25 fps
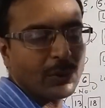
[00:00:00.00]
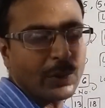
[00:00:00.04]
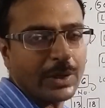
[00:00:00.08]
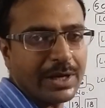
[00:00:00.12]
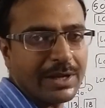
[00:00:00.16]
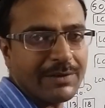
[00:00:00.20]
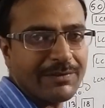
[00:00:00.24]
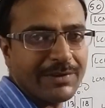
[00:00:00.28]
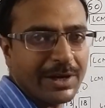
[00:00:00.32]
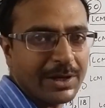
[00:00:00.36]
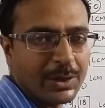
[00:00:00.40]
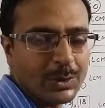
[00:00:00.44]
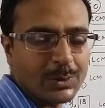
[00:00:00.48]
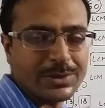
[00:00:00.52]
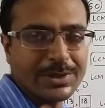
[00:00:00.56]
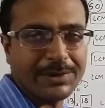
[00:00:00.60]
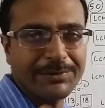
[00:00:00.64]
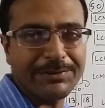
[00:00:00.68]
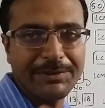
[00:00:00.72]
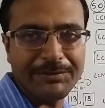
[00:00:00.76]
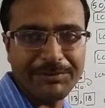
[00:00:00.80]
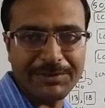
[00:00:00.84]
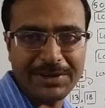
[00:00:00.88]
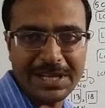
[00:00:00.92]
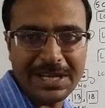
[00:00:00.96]
25 2 is a
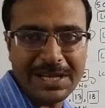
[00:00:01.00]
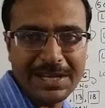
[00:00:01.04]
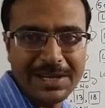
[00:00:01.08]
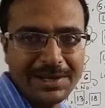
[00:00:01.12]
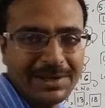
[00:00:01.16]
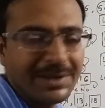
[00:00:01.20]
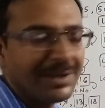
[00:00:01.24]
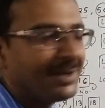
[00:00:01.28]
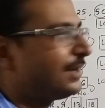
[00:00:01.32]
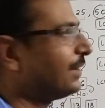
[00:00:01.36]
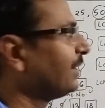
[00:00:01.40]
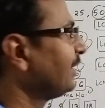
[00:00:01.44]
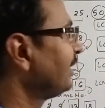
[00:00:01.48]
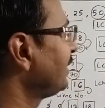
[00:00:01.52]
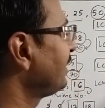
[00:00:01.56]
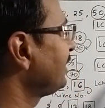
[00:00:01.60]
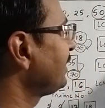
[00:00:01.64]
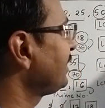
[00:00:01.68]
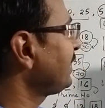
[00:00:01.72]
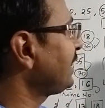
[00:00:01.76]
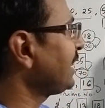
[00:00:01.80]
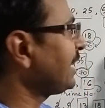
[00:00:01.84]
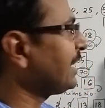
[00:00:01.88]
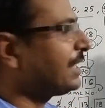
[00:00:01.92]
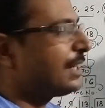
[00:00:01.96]
50.
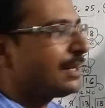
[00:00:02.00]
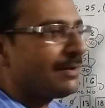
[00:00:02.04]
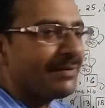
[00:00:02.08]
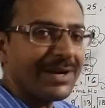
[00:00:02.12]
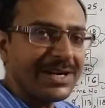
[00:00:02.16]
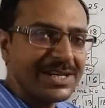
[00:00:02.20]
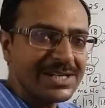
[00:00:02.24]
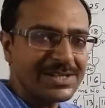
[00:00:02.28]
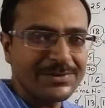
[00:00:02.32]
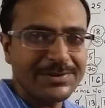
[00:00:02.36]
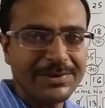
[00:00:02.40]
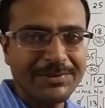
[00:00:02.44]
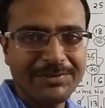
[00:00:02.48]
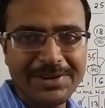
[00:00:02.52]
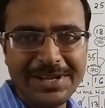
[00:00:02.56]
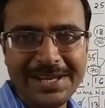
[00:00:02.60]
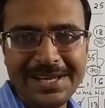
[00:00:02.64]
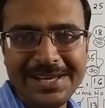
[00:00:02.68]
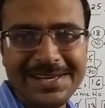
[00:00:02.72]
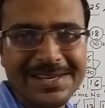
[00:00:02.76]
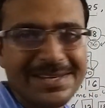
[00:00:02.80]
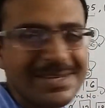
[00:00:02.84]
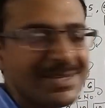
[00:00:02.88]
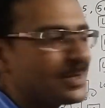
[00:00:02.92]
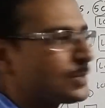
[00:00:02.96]
10 divides
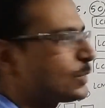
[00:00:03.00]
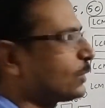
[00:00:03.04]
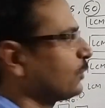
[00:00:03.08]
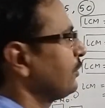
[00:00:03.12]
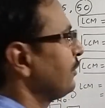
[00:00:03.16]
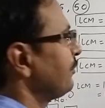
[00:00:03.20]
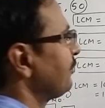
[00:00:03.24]
50. So